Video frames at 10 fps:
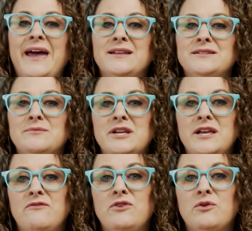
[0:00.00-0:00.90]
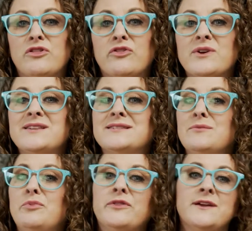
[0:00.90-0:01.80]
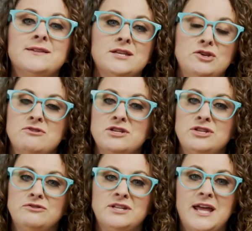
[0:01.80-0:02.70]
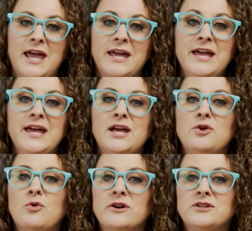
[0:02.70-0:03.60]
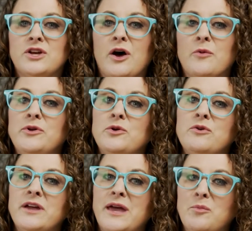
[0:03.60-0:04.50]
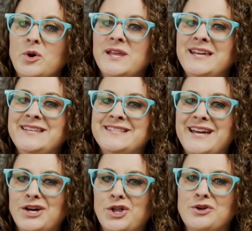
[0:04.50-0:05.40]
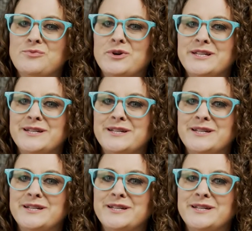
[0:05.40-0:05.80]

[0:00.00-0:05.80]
and I'm gonna give you three simple things that you can do today in order to help you get more leads and close more